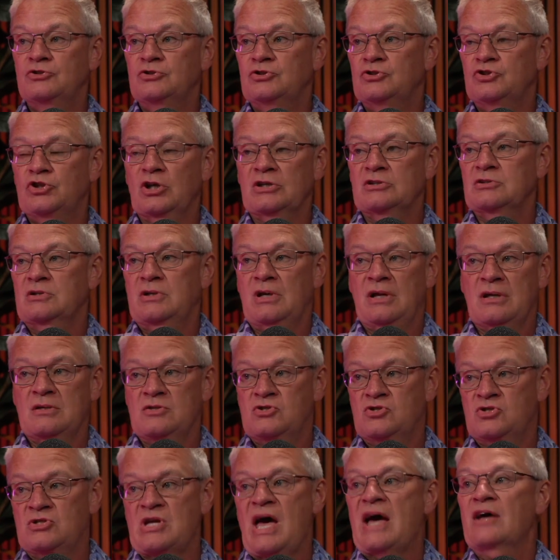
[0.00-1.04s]
just
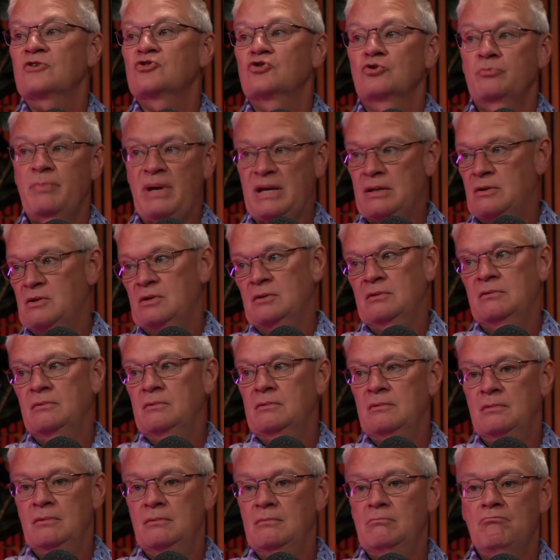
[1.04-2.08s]
exacerbated
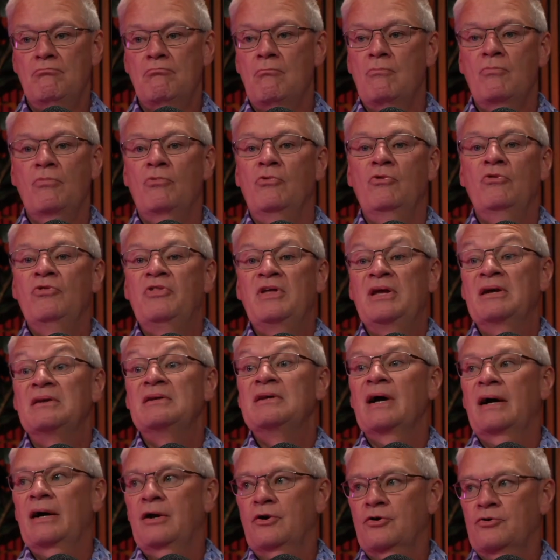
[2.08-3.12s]
the
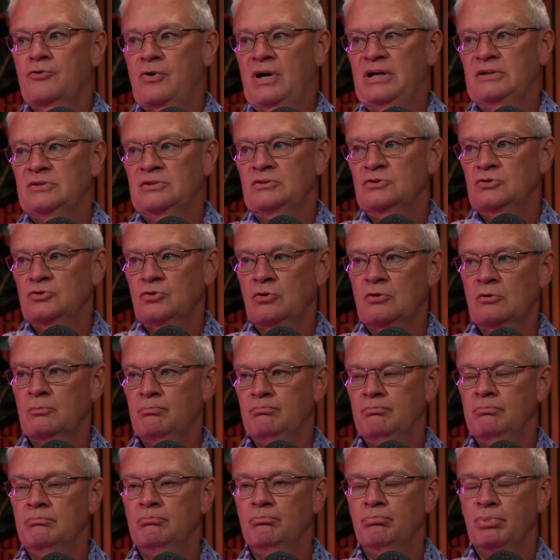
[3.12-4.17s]
entire crisis, sort
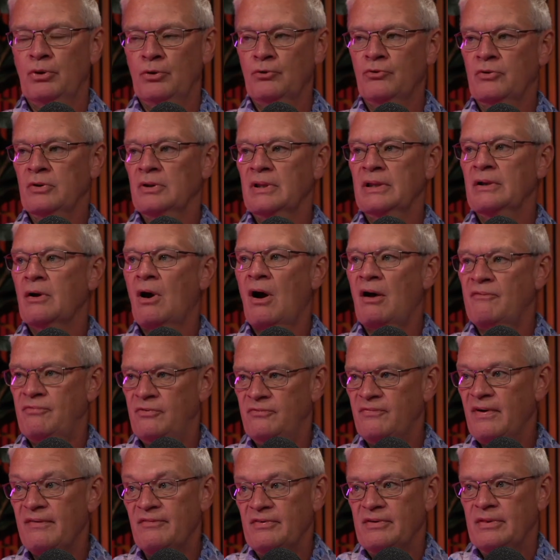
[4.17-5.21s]
of blew the lid off
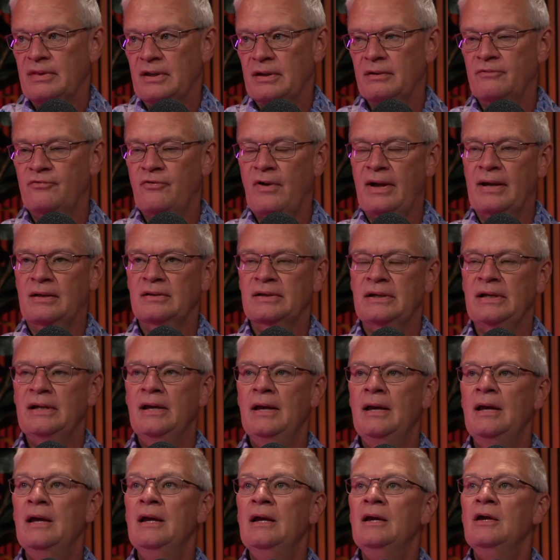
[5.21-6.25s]
of everything, frankly.
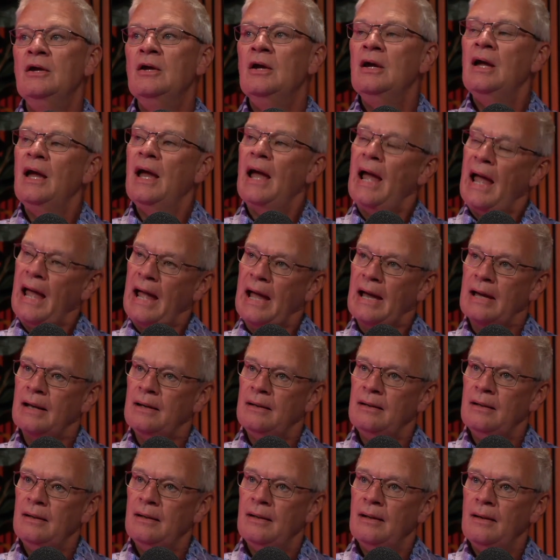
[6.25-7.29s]

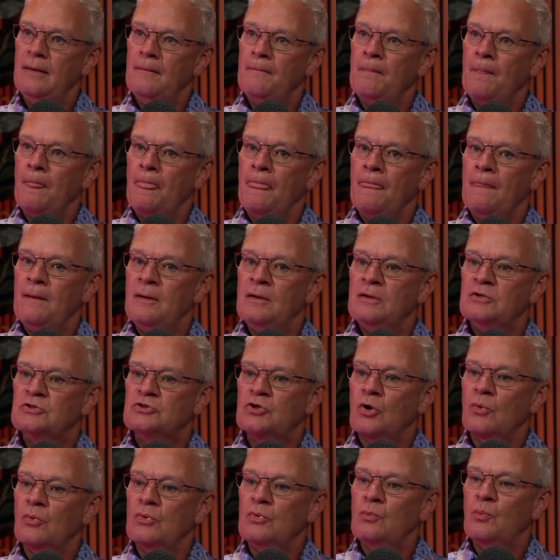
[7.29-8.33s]
And
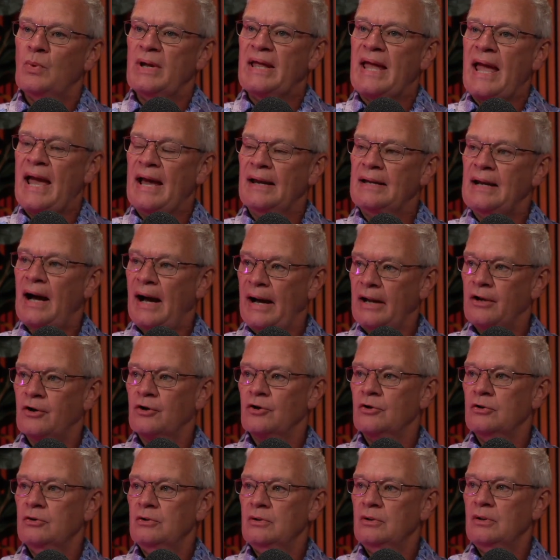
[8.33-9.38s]
so we can't
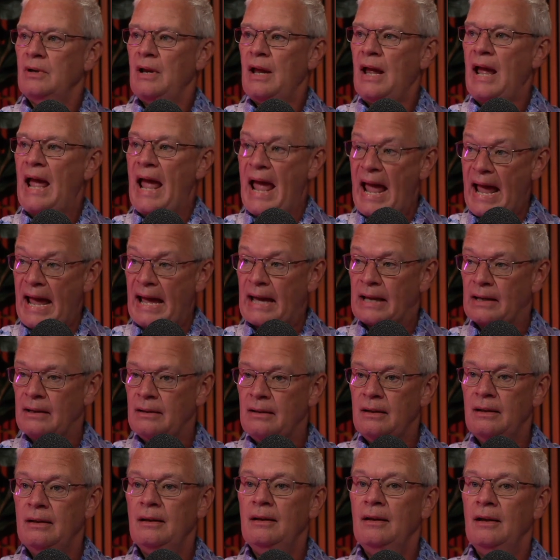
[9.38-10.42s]
hire.
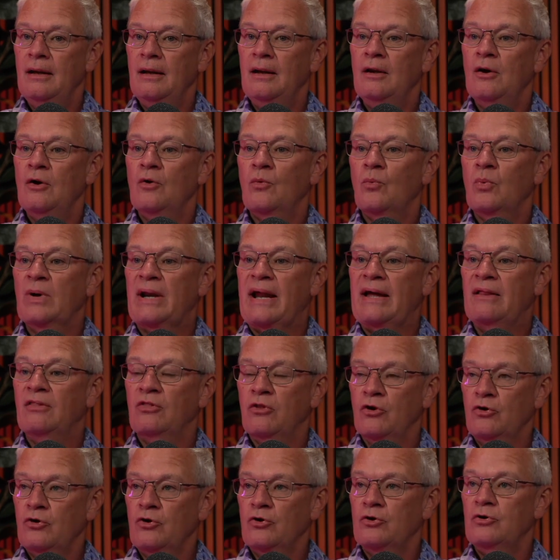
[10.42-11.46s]
And what I
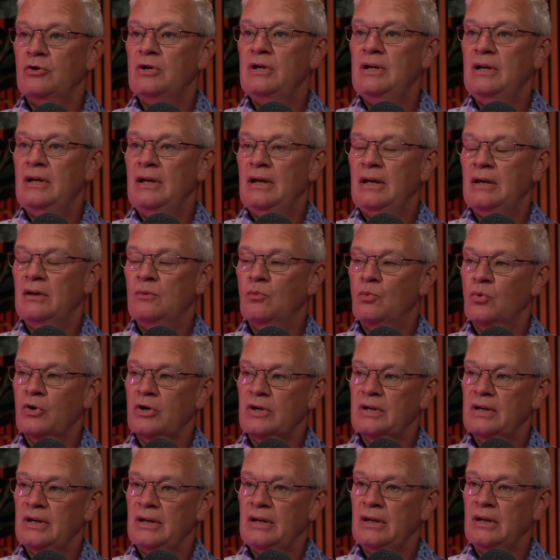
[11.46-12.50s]
learned in
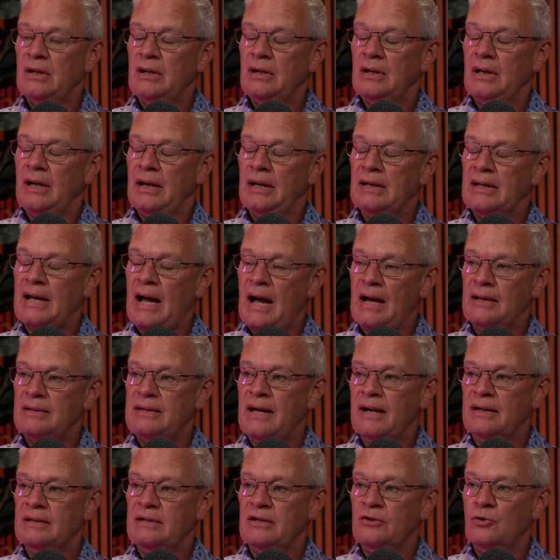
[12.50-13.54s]
working and
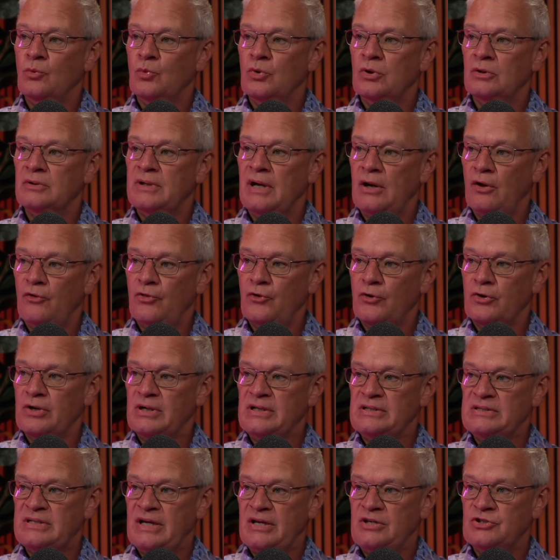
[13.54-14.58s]
contacting the World Health
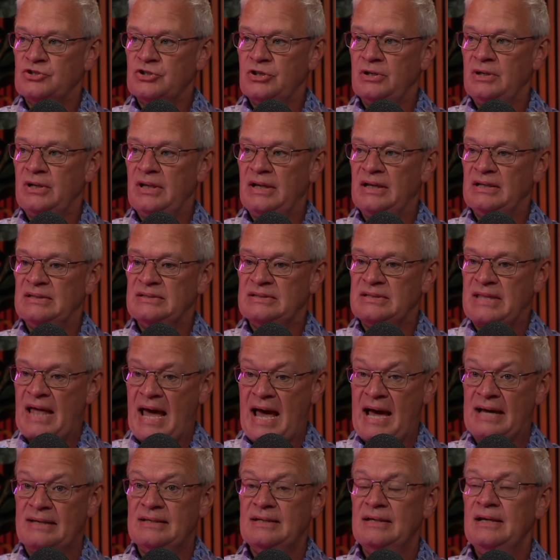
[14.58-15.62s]
Organization is
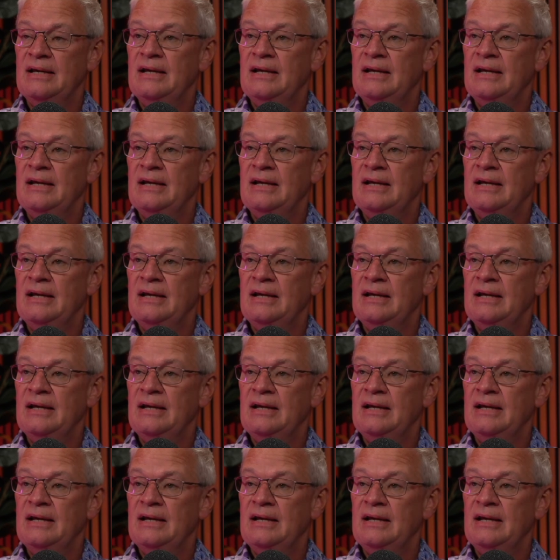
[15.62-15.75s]
that